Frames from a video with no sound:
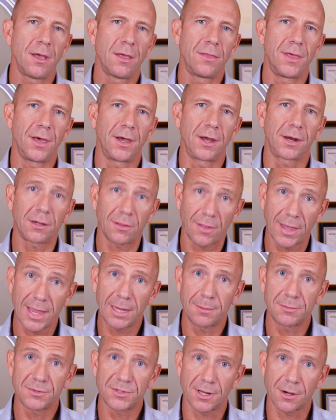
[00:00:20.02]
the
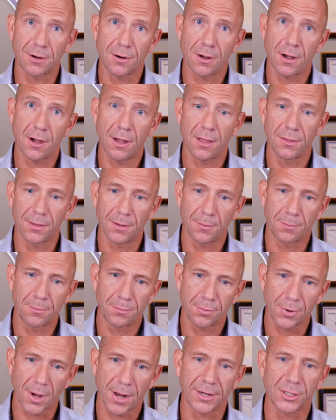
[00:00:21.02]
claims that are on the
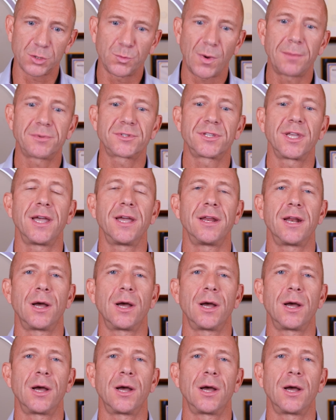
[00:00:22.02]
product's website.